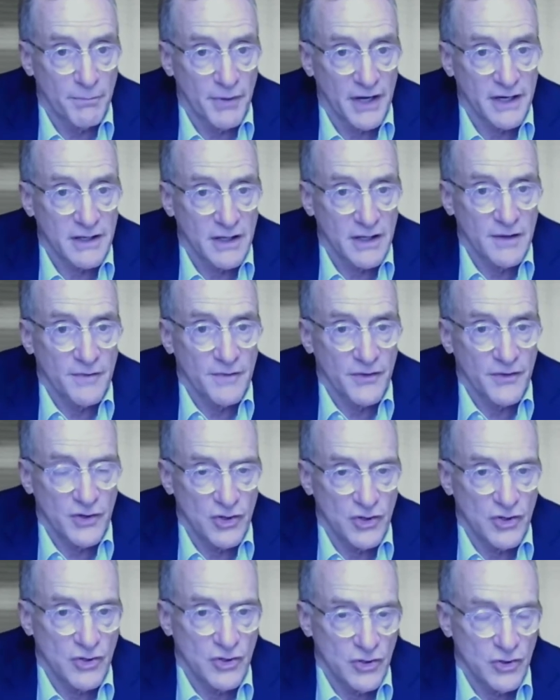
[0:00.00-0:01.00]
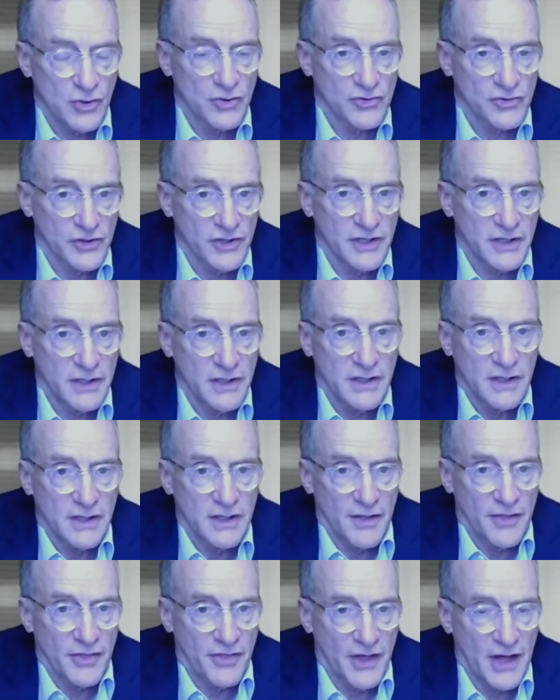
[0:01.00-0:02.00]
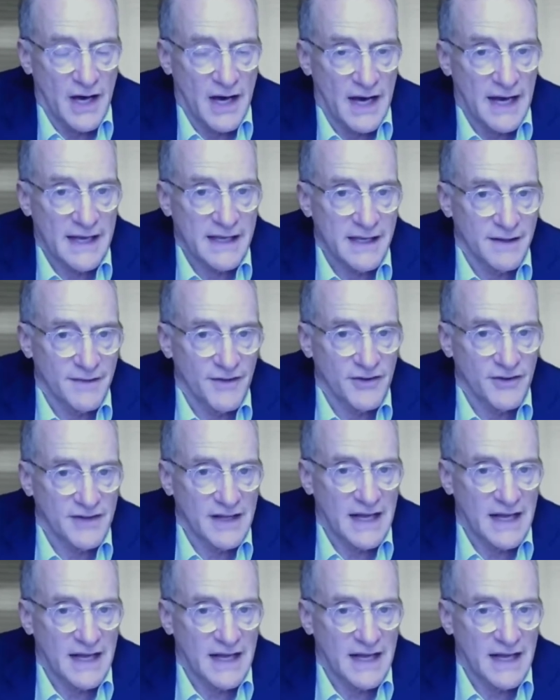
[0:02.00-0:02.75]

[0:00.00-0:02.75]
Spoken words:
but usually the high in